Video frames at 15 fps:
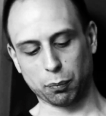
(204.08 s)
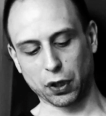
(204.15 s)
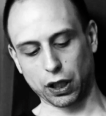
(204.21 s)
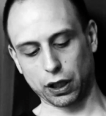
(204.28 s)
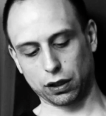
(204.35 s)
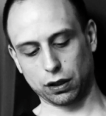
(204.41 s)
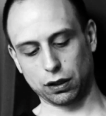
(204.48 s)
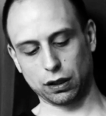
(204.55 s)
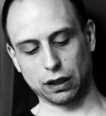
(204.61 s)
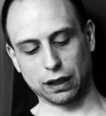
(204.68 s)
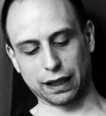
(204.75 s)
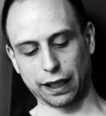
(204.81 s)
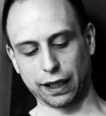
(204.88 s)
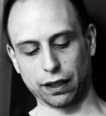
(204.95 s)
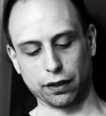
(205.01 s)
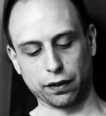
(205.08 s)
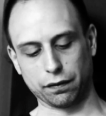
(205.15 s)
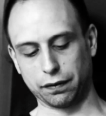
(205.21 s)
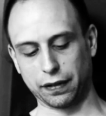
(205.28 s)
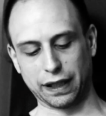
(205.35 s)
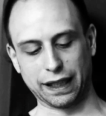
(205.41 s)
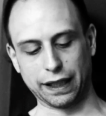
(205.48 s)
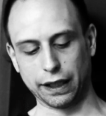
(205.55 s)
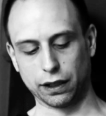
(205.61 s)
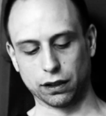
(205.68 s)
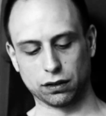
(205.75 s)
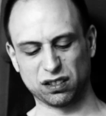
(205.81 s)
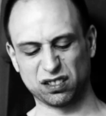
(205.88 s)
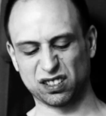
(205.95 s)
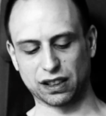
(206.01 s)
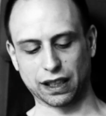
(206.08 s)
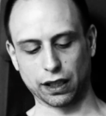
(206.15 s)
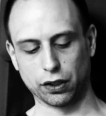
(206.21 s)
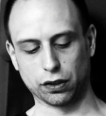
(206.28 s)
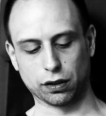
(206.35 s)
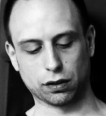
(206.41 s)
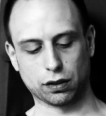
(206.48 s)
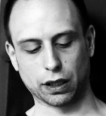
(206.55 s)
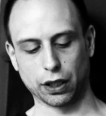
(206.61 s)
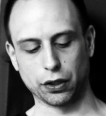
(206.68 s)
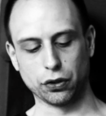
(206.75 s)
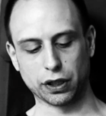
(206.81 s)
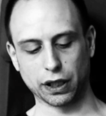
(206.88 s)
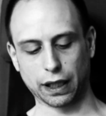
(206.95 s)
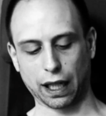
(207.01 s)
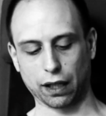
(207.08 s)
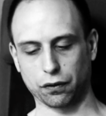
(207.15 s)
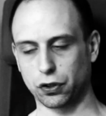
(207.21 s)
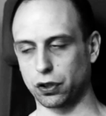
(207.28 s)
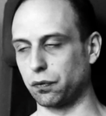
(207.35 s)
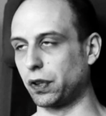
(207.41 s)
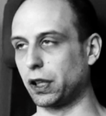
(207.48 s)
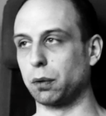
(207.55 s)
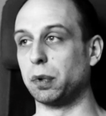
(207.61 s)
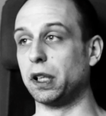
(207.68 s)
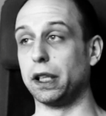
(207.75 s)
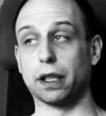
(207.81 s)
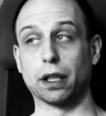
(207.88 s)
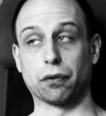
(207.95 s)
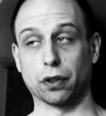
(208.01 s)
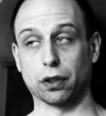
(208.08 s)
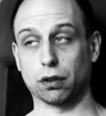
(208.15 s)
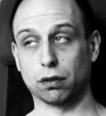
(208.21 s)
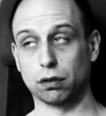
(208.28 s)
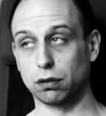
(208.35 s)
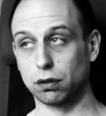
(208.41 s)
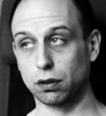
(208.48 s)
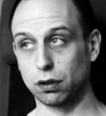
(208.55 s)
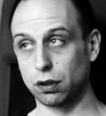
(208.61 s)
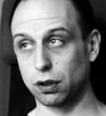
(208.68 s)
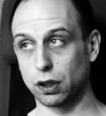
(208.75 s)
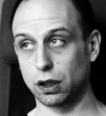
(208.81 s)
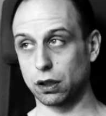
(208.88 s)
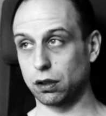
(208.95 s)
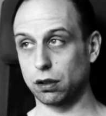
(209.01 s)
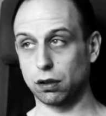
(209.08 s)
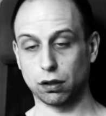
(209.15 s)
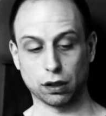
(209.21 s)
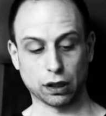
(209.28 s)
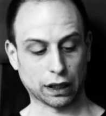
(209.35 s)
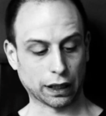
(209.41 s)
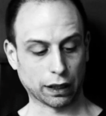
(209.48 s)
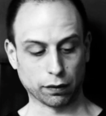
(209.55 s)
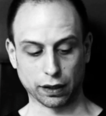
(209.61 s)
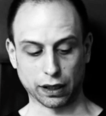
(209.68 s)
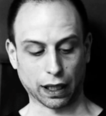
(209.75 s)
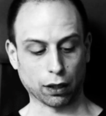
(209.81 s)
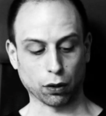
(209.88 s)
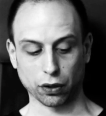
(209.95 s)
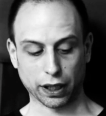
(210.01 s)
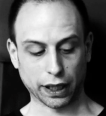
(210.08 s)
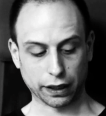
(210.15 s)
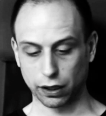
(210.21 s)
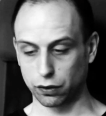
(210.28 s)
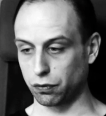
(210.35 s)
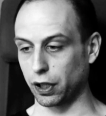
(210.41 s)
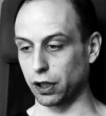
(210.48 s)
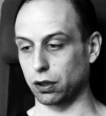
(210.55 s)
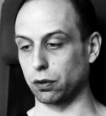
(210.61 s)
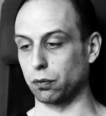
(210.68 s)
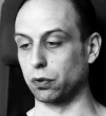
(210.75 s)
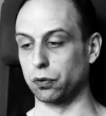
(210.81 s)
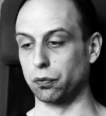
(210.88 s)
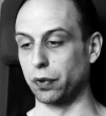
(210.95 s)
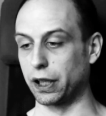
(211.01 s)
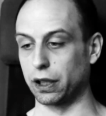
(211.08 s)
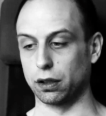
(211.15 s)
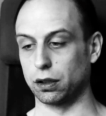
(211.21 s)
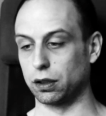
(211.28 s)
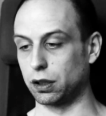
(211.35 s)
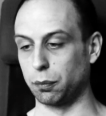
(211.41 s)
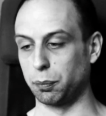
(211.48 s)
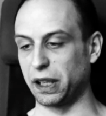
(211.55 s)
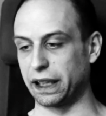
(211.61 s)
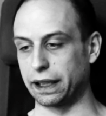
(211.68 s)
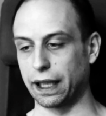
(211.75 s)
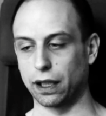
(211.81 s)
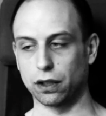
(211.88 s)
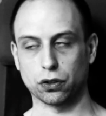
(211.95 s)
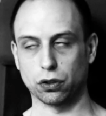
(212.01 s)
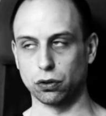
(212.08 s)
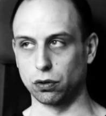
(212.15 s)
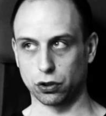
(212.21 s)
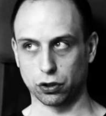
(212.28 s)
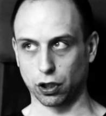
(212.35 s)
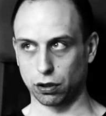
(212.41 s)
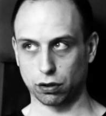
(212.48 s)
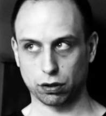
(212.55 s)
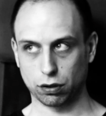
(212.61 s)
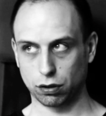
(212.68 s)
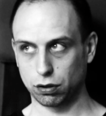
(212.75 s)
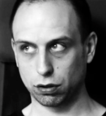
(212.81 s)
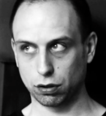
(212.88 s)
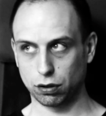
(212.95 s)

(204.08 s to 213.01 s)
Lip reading: but they're using that for something completely different. I don't think this record was written to be danced to as such,